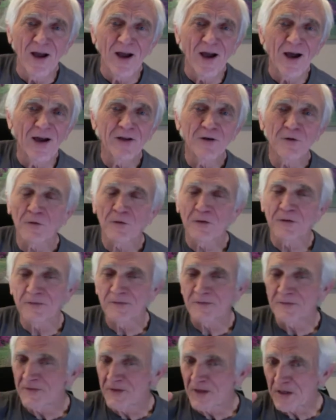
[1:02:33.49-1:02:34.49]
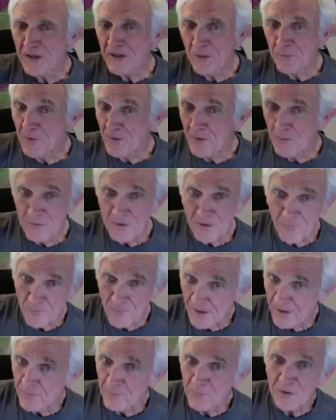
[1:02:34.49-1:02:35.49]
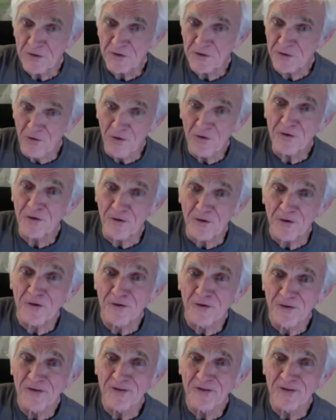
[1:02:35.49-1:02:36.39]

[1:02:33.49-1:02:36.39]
I don't think I'm going to be around much longer.